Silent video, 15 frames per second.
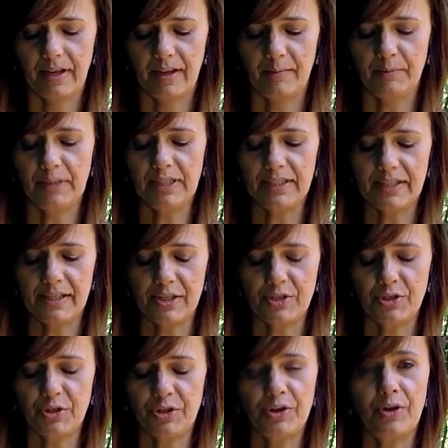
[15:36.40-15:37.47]
Listen
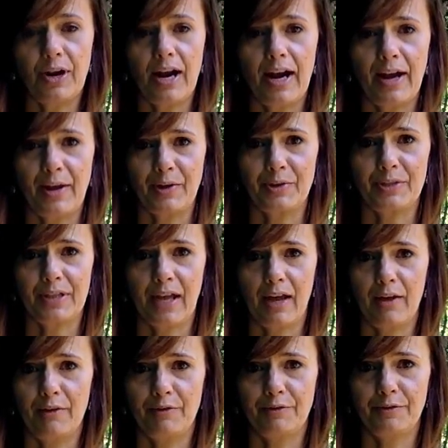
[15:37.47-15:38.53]
to your higher self.